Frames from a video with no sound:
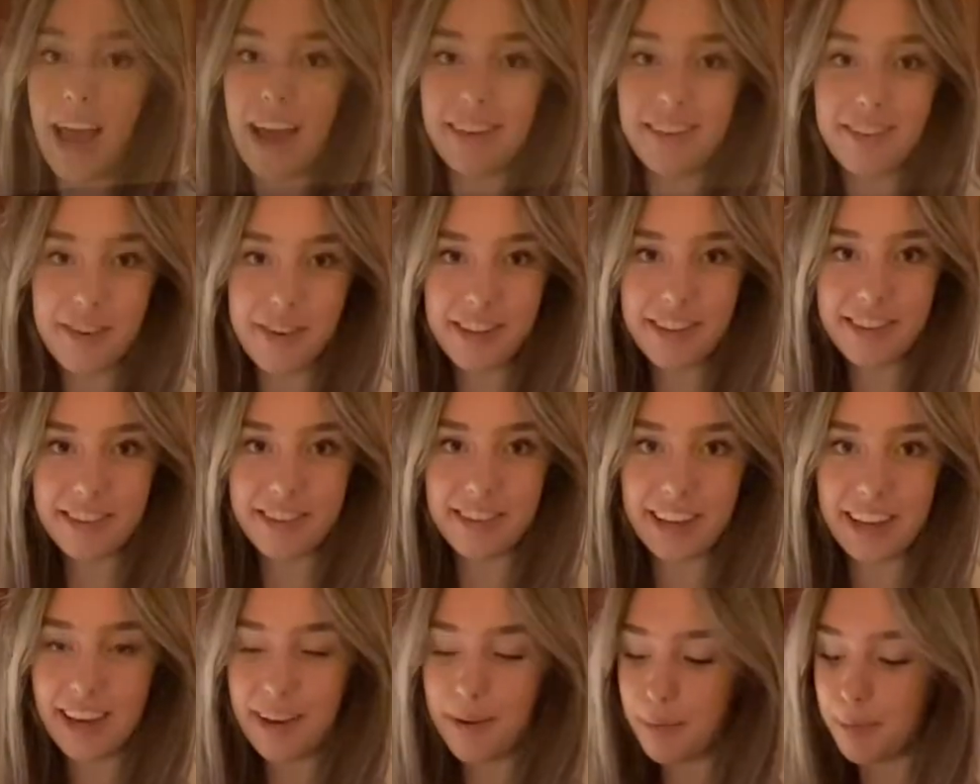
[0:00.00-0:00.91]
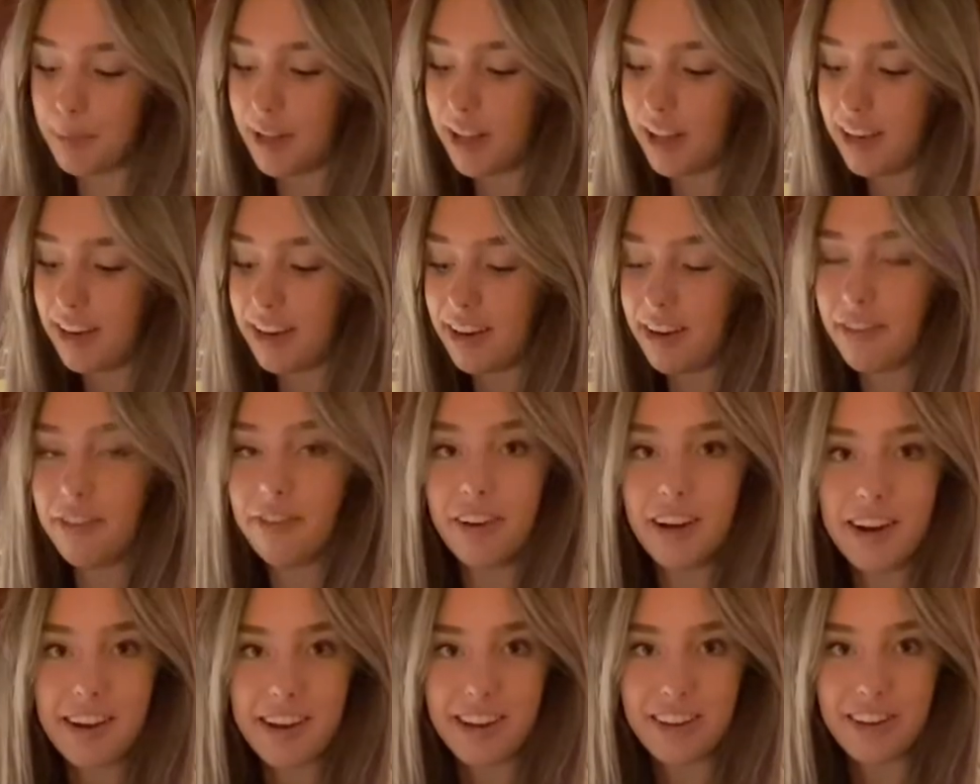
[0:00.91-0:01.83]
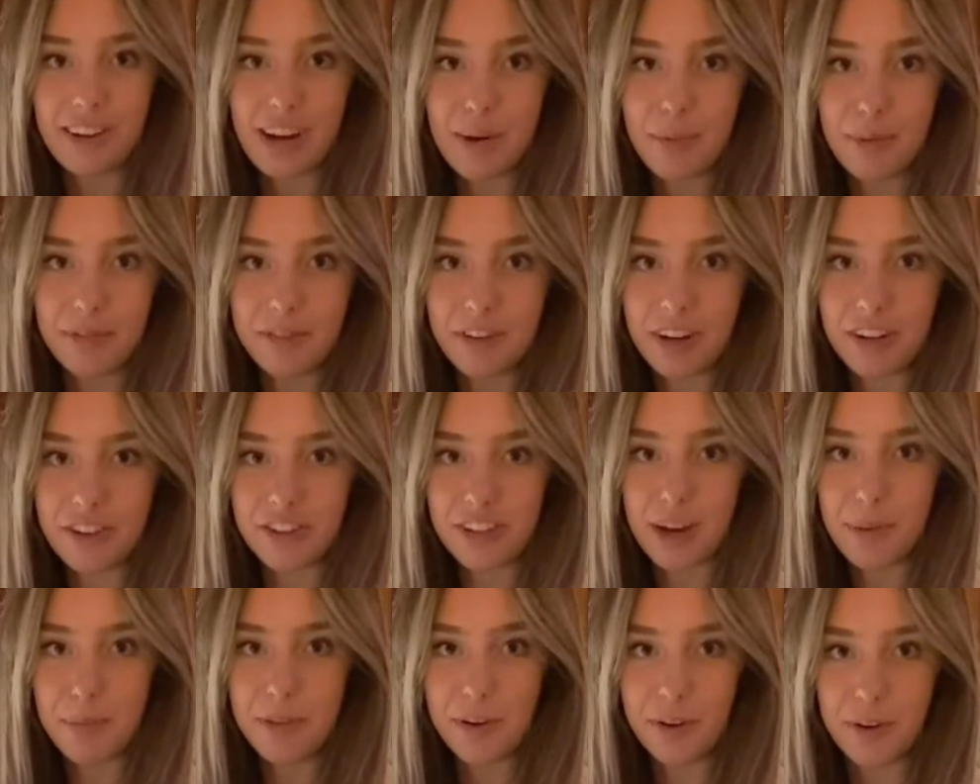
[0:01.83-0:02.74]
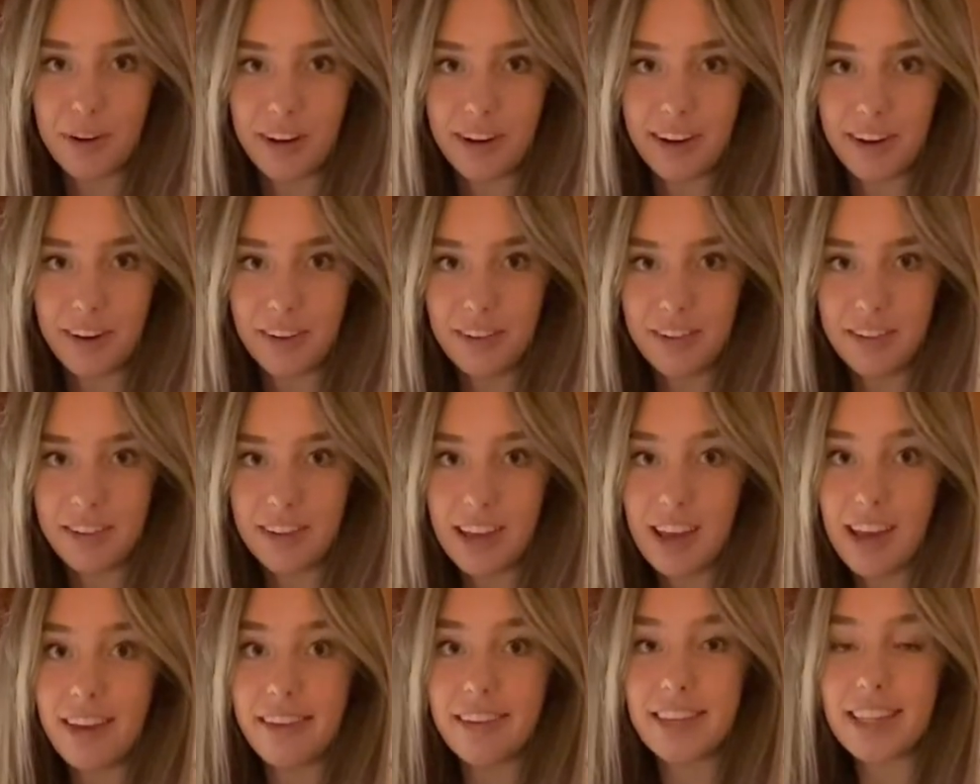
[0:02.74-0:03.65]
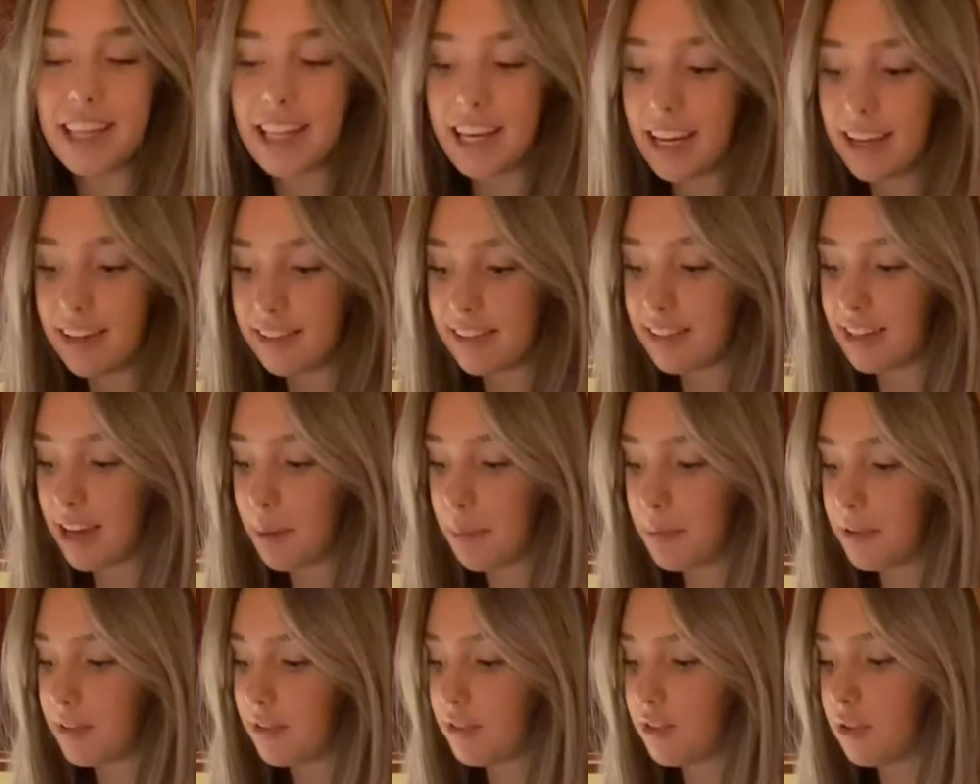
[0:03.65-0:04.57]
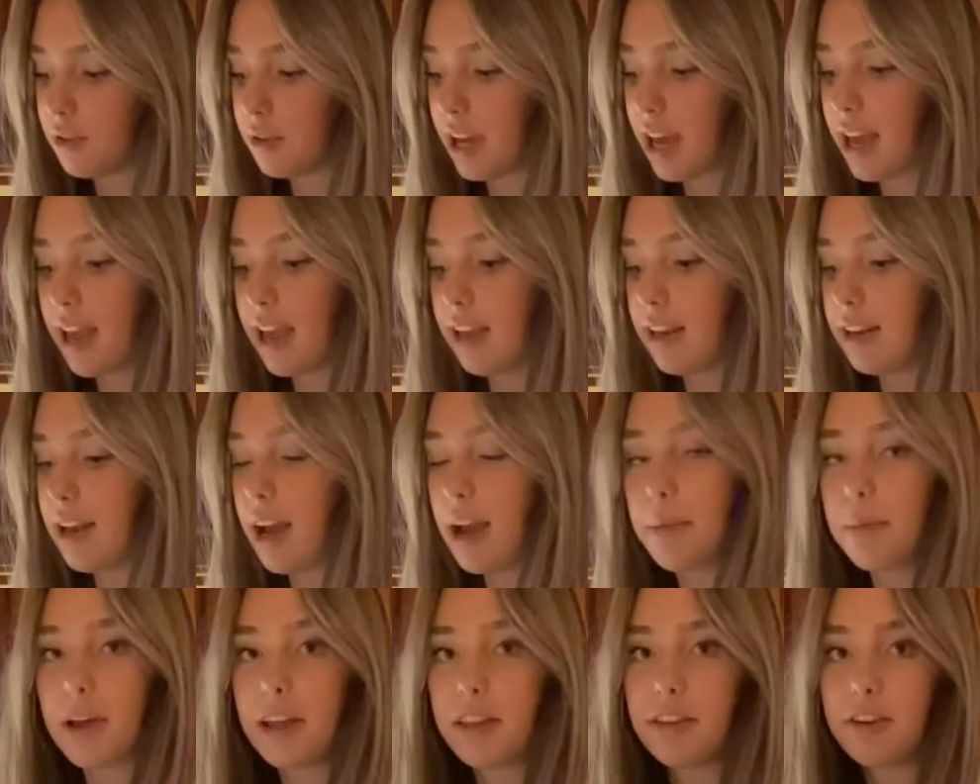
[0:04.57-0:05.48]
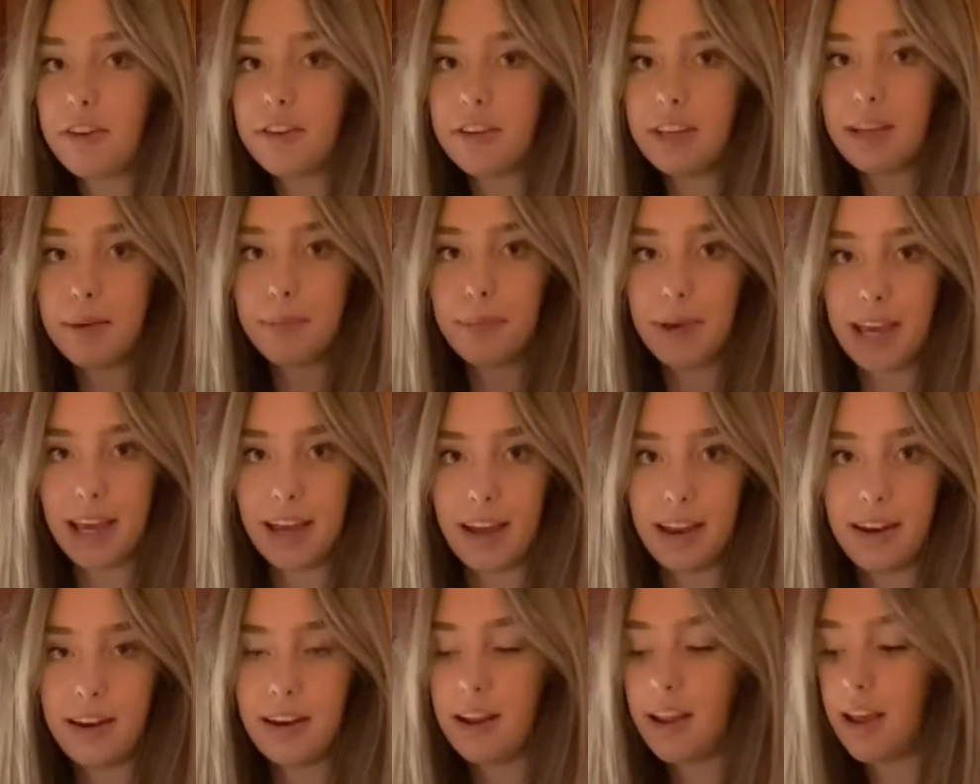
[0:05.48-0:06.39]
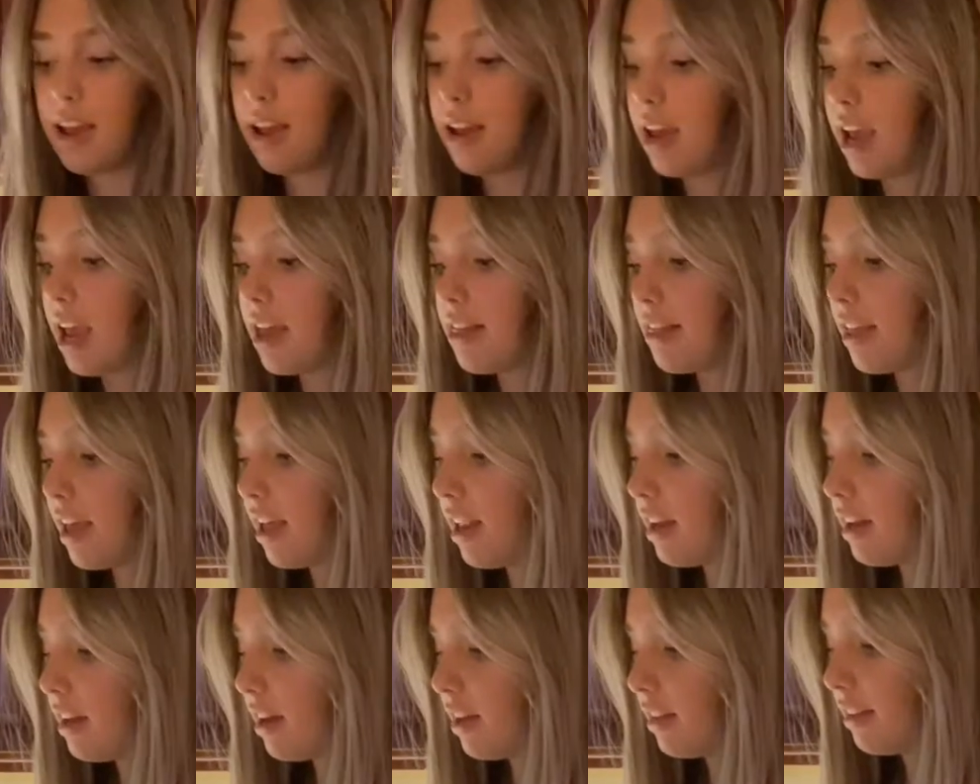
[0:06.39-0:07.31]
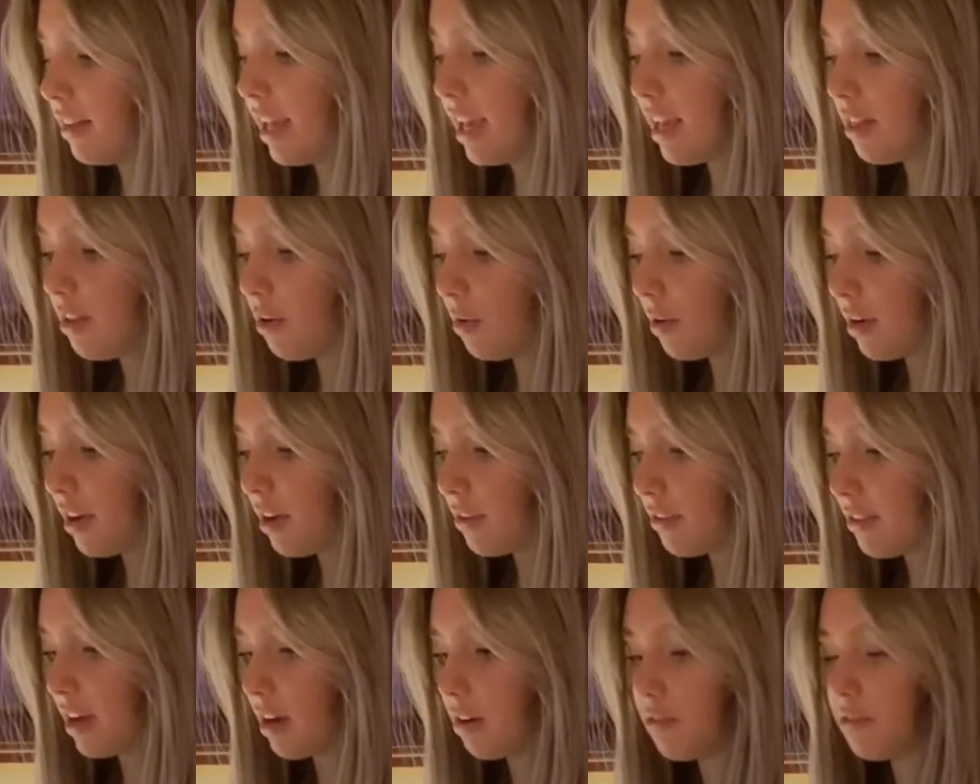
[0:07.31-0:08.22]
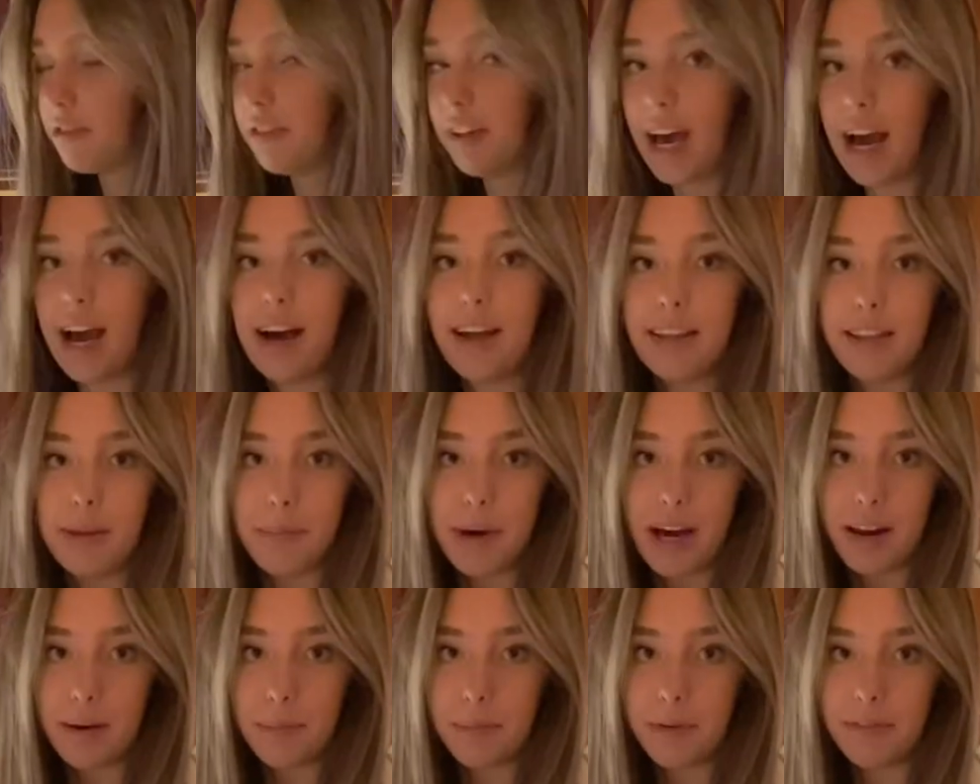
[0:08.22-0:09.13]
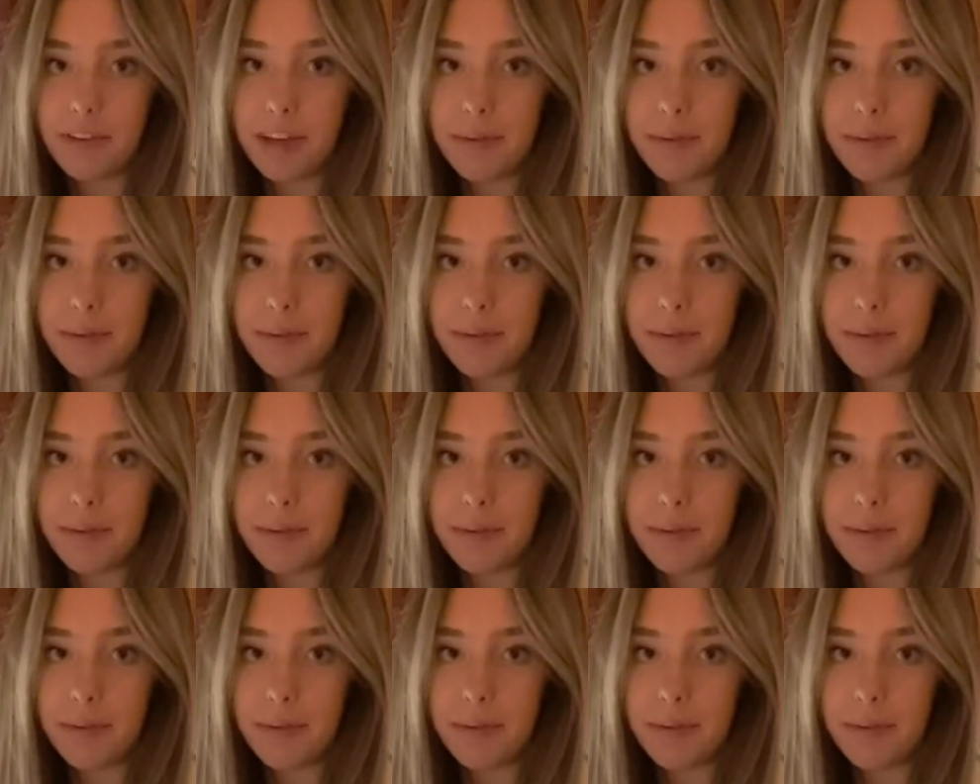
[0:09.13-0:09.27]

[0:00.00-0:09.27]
you can see, Millie did a very good job of crushing up the Oreos. So the next step is to get a 9x13 pan and then lay the Oreos out flat on the bottom of it.